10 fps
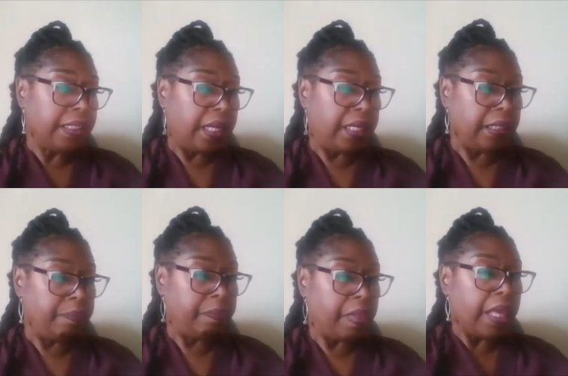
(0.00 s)

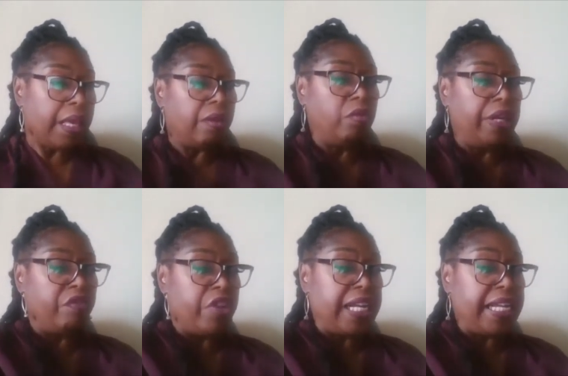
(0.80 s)
Um, it
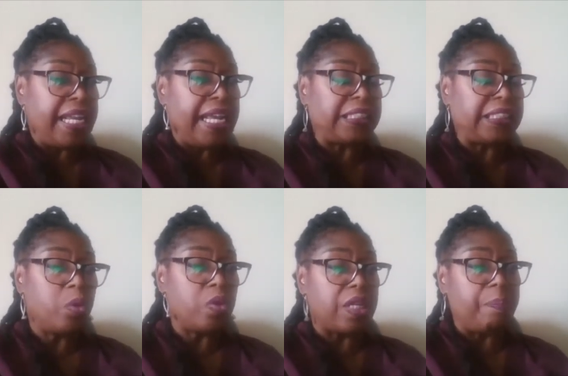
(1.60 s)
really, it's more
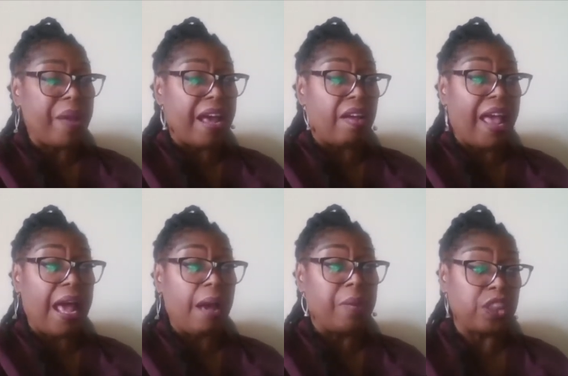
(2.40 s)
than about how
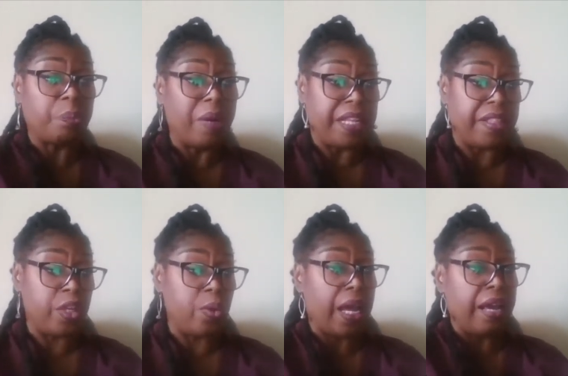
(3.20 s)
much money that you
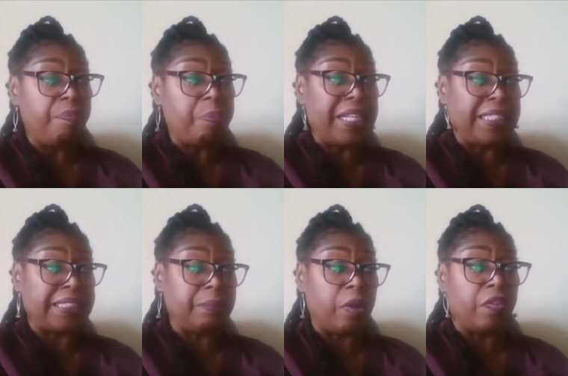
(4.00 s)
have, but it's
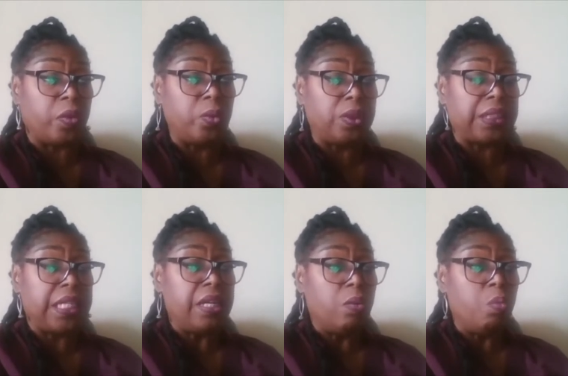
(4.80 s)
of course
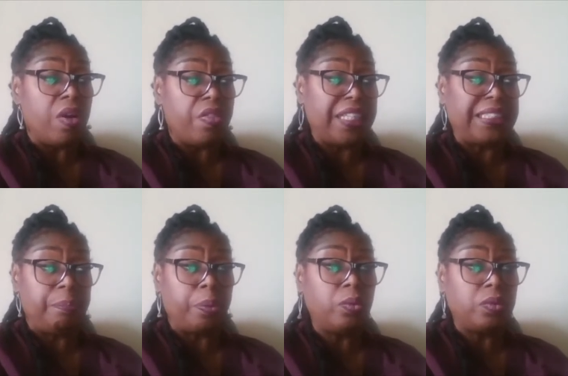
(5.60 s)
wealth is
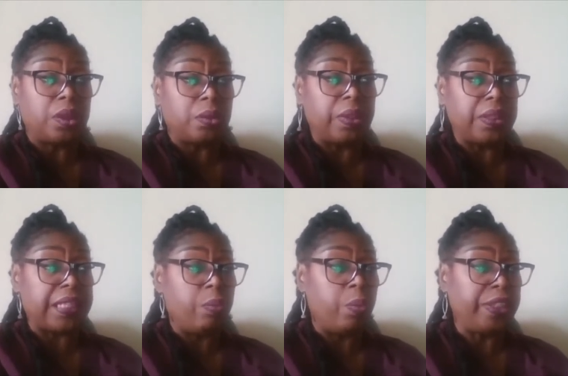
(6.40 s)
important to us,
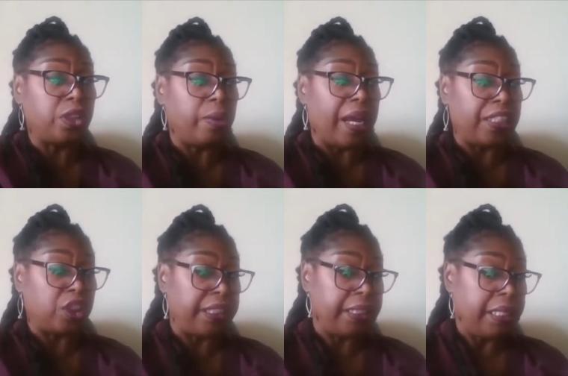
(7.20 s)
and we do
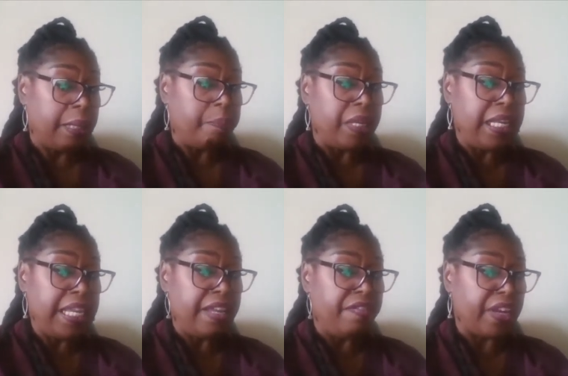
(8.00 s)
actually
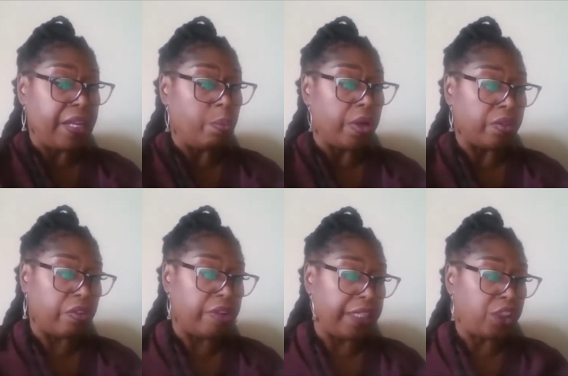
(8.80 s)
believe in wealth
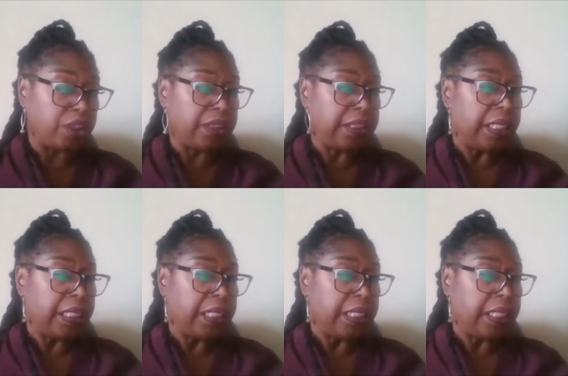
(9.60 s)
creation.